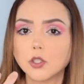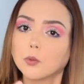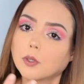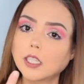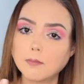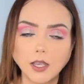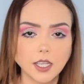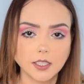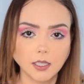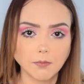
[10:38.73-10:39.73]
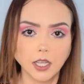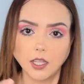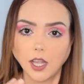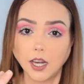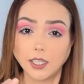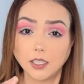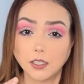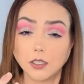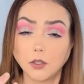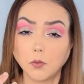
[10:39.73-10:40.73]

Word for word: to really make it something that is